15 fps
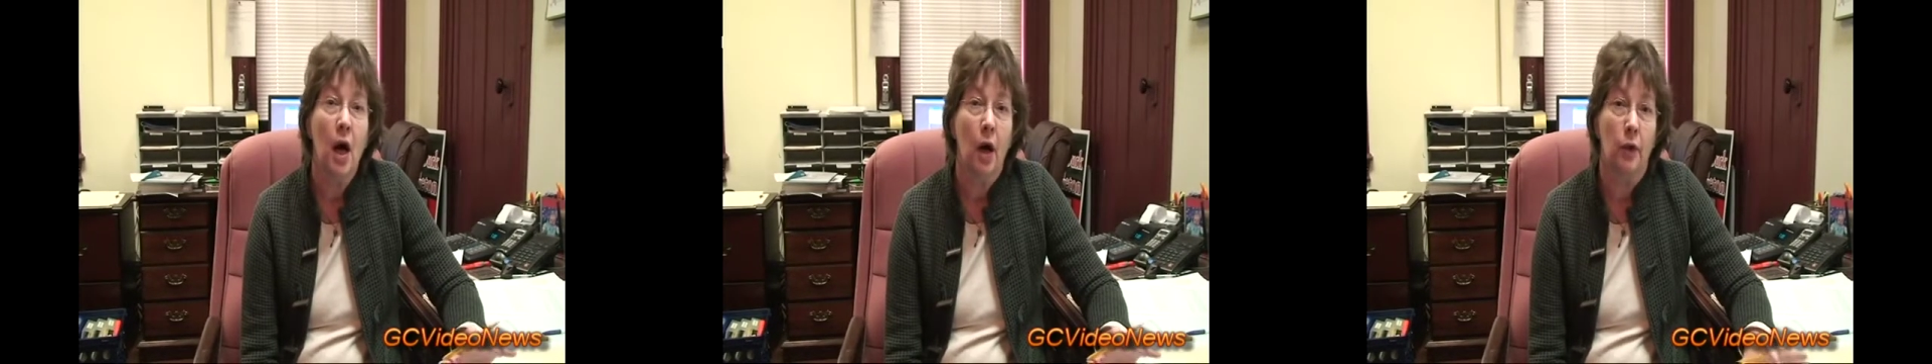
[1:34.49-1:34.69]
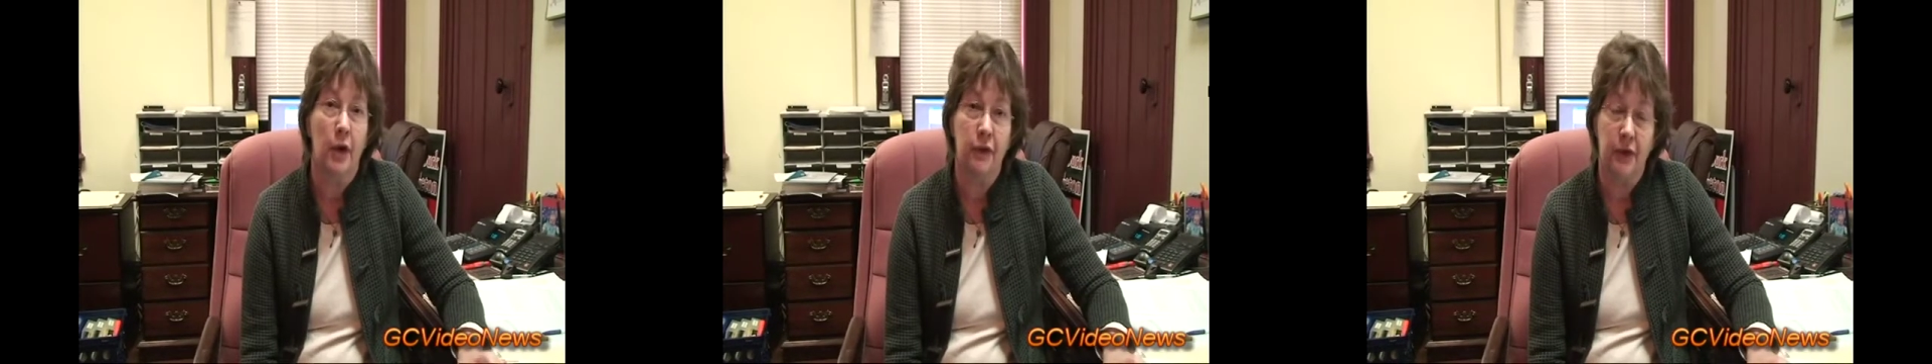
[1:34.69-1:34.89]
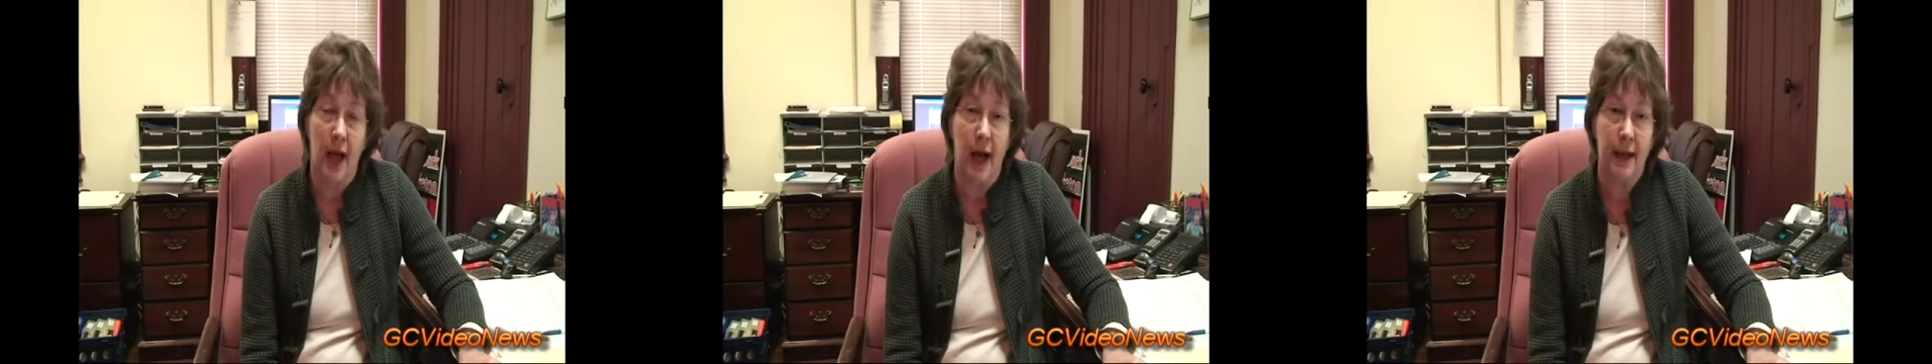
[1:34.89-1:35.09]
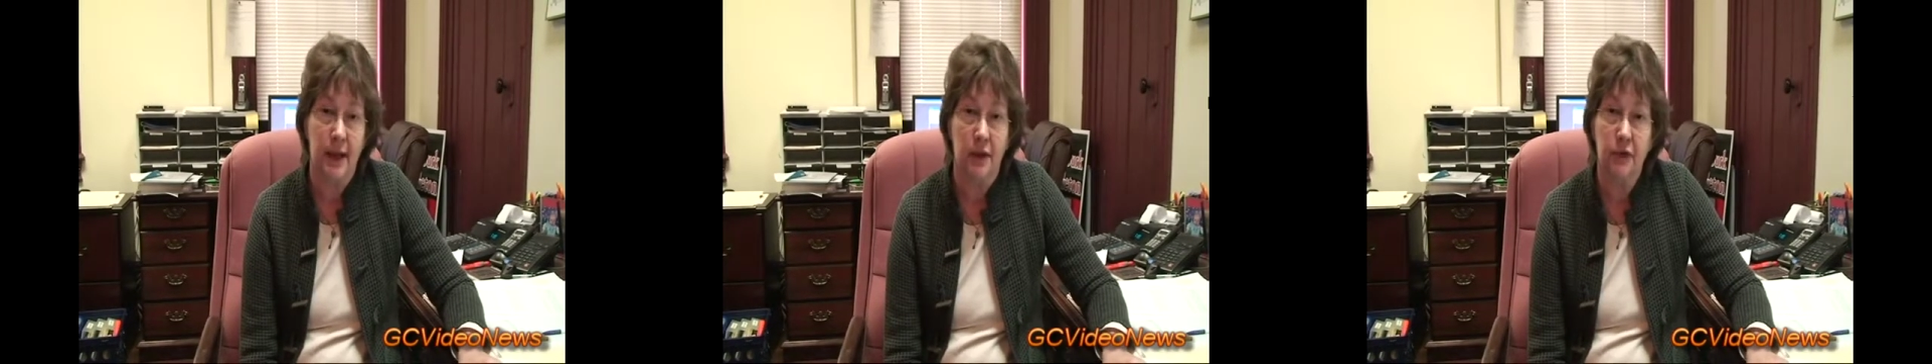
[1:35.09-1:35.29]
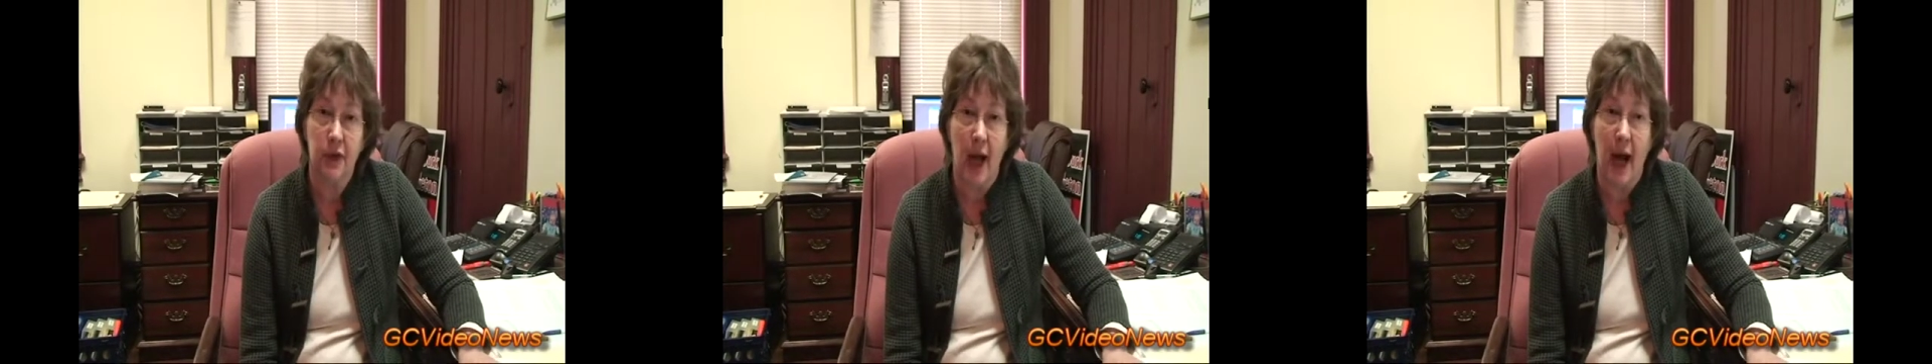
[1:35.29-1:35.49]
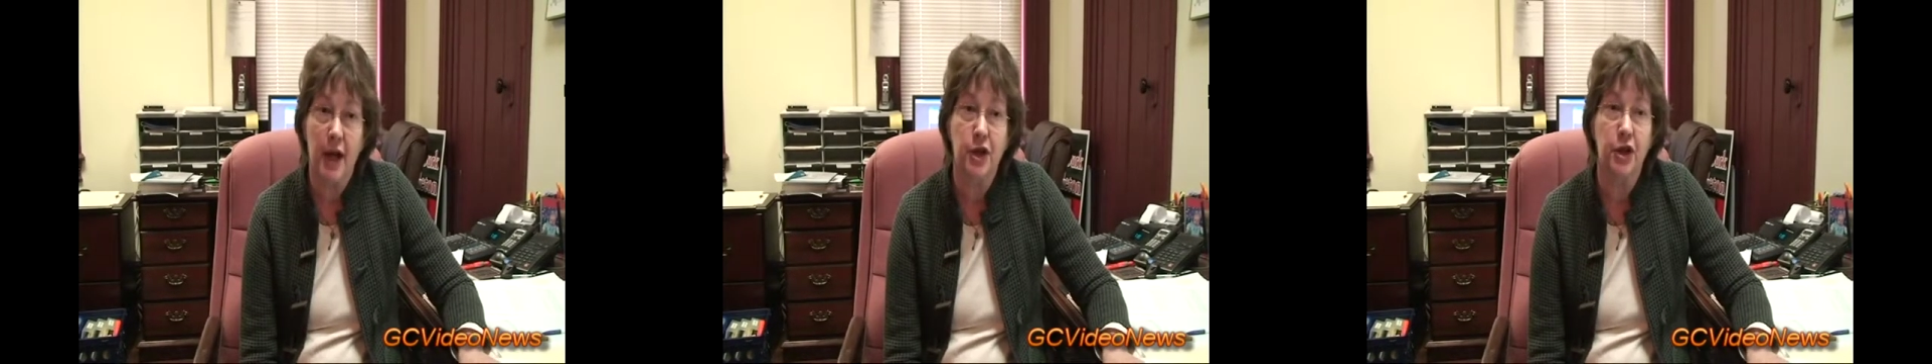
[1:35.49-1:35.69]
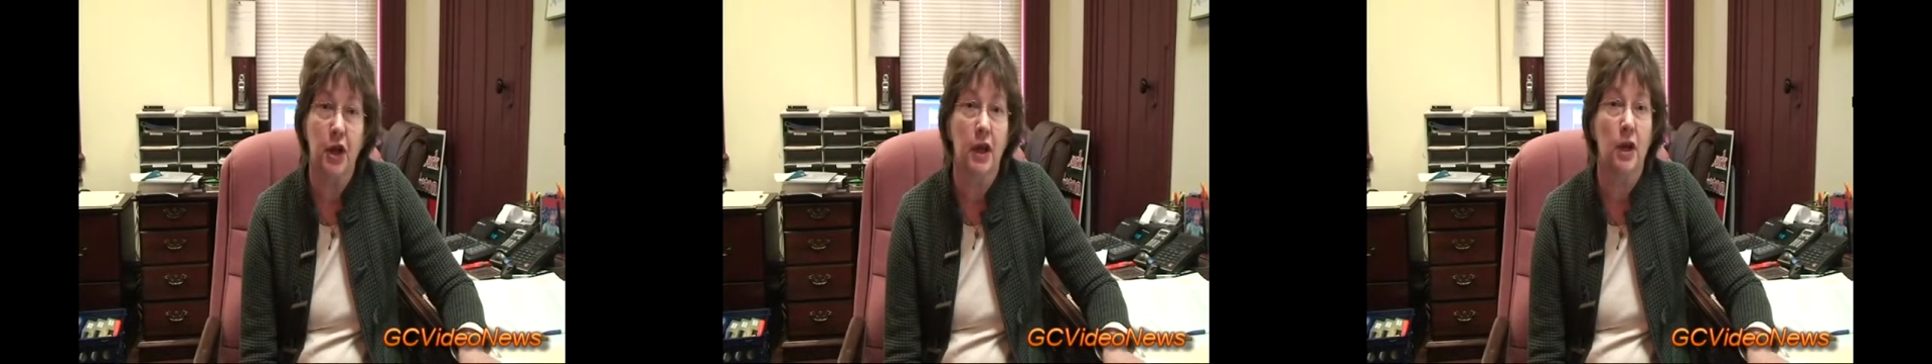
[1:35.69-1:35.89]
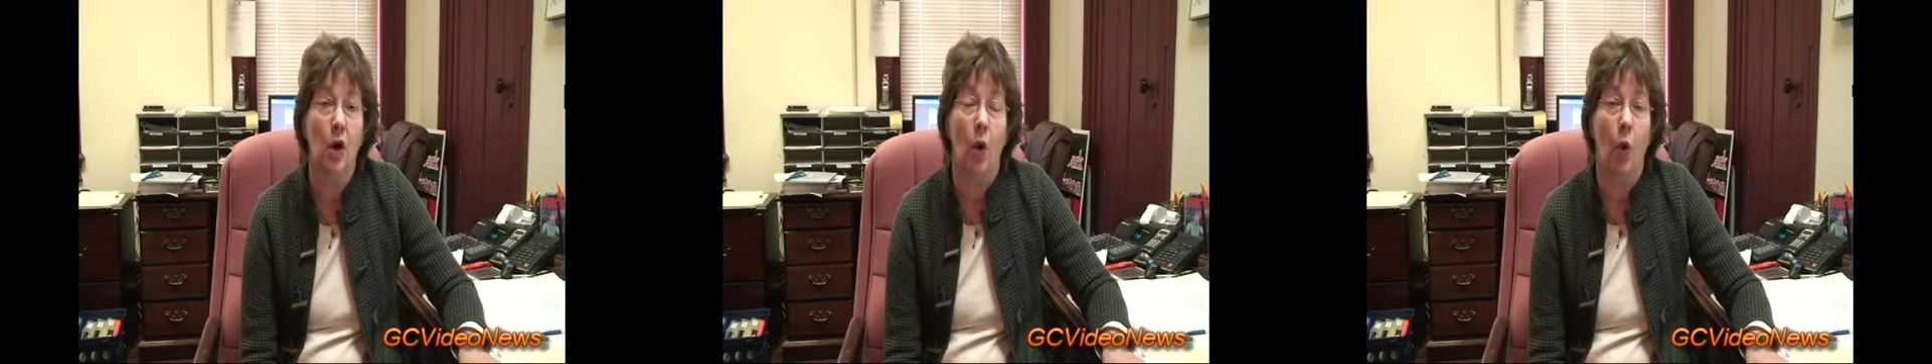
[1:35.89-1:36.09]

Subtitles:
reflect inflation,